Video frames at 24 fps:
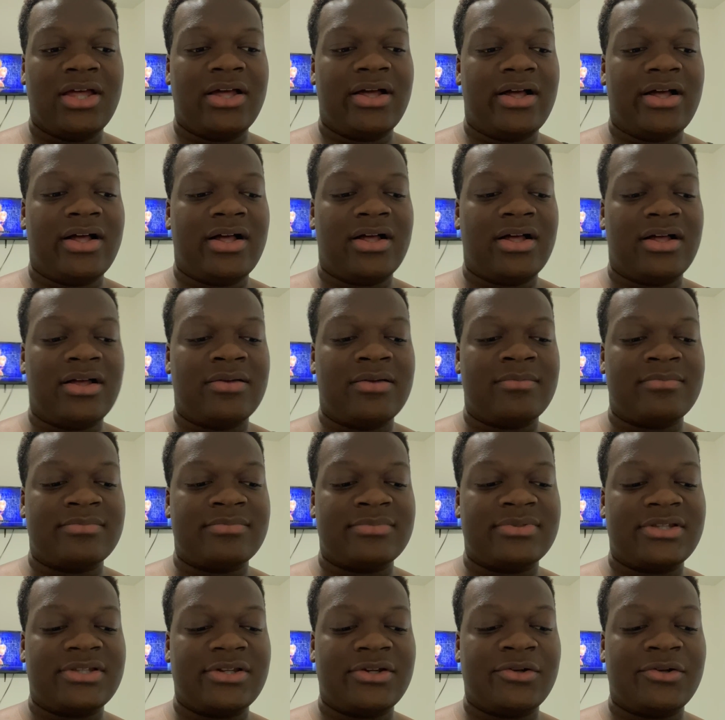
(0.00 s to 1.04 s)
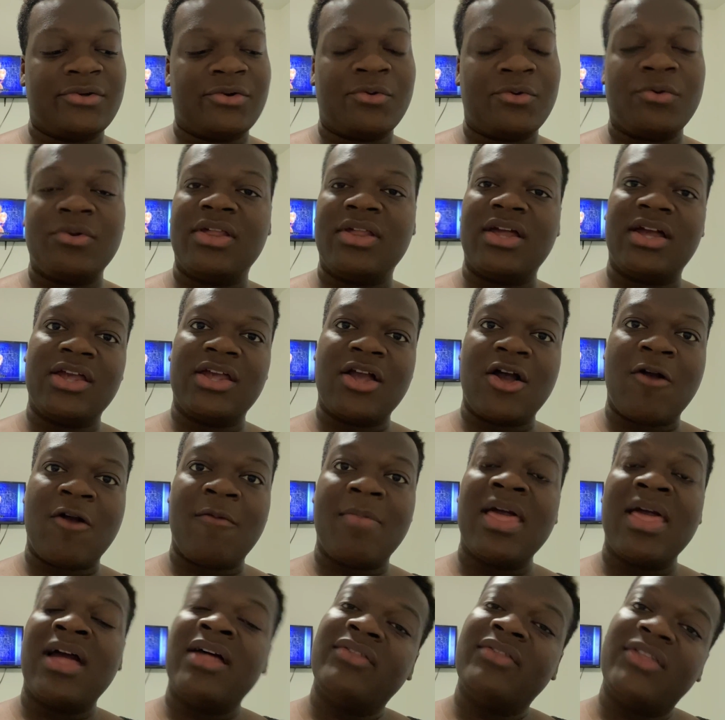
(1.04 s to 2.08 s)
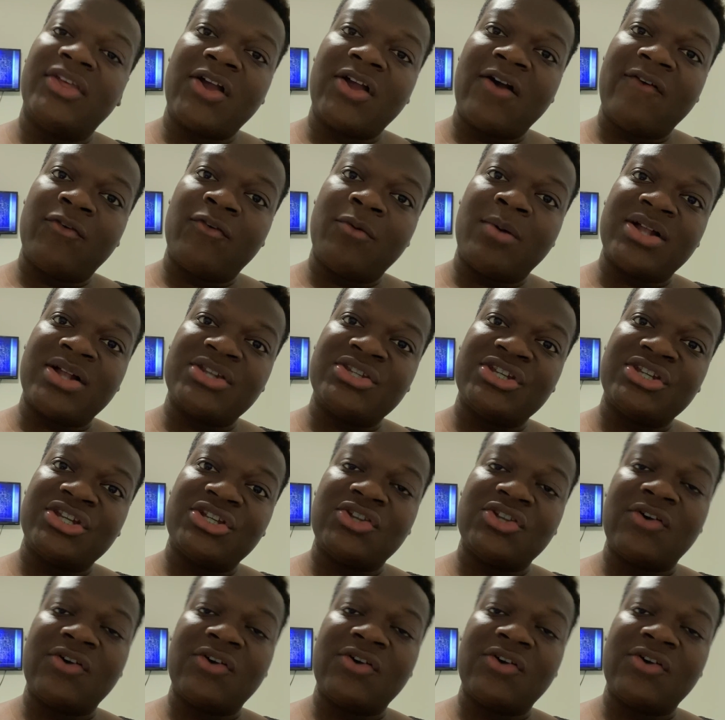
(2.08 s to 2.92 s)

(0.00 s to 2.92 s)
So yeah, y'all, thank y'all for watching.